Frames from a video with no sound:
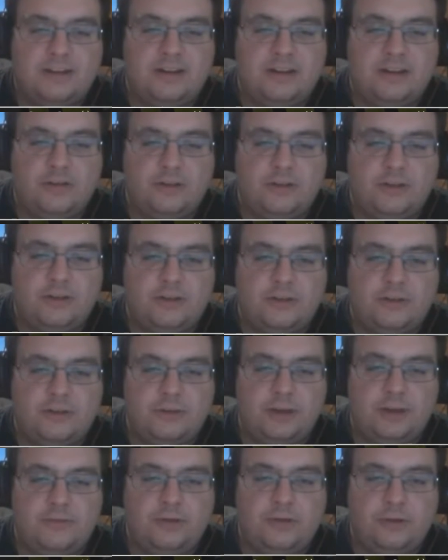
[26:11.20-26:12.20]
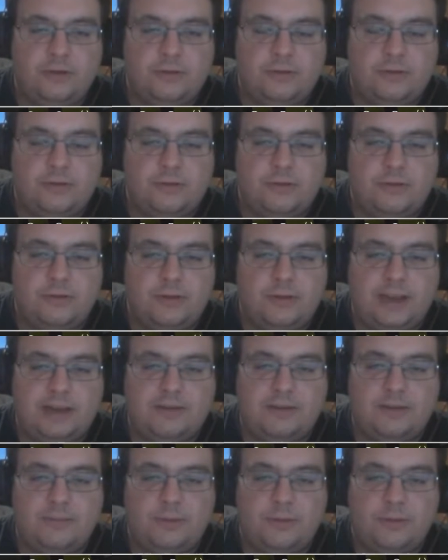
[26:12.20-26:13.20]
There's a glitch on this screen. If you
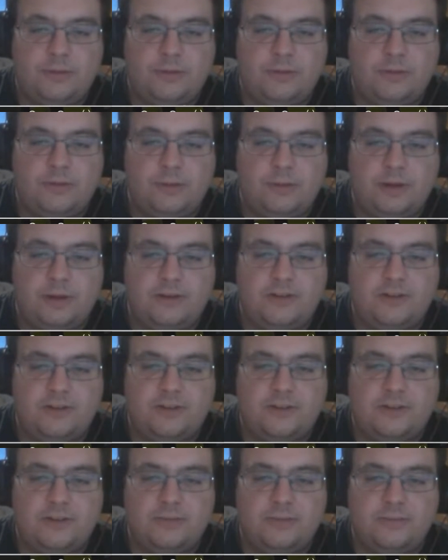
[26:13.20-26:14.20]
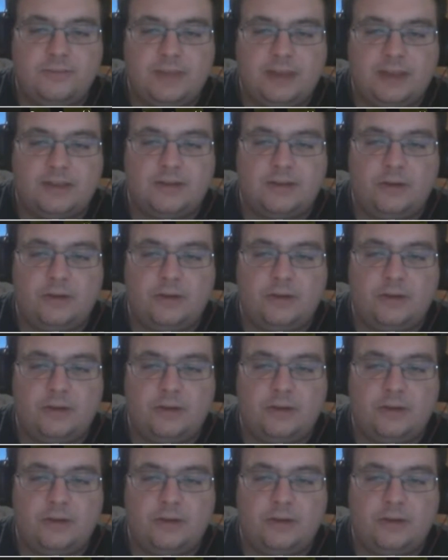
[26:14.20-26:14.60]
collect one of the coins,